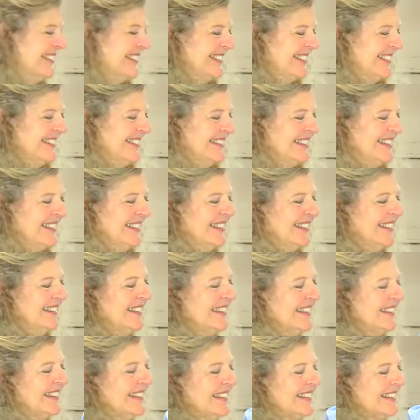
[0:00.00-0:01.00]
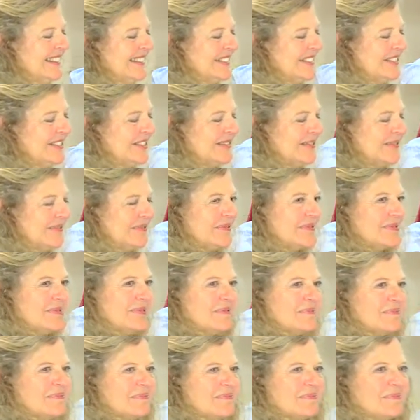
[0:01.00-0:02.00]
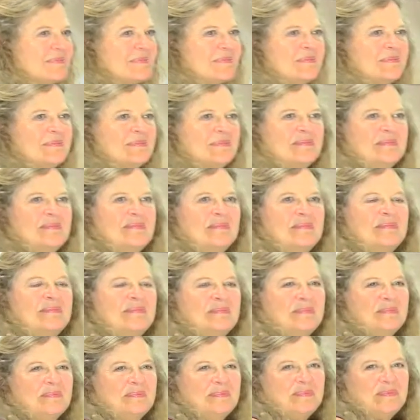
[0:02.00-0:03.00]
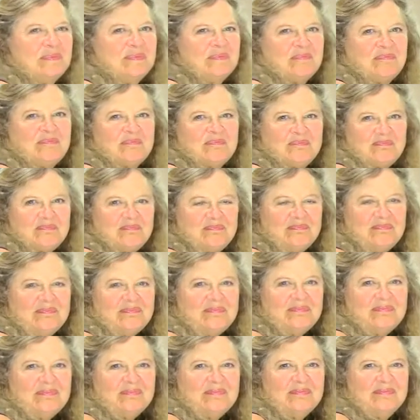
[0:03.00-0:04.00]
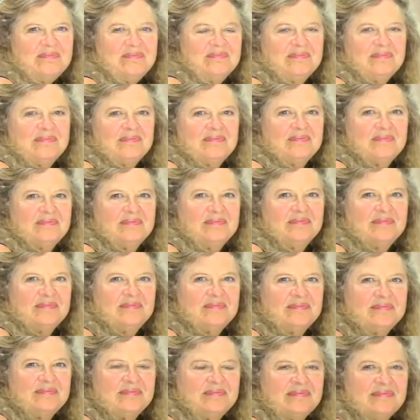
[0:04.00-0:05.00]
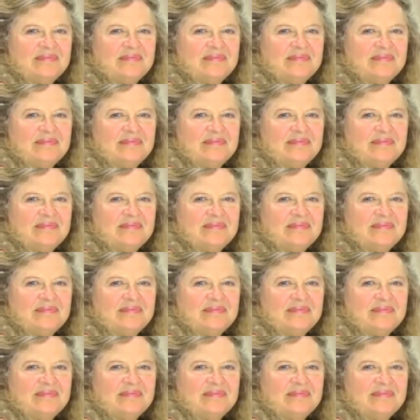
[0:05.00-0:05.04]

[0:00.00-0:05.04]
This person isn't speaking.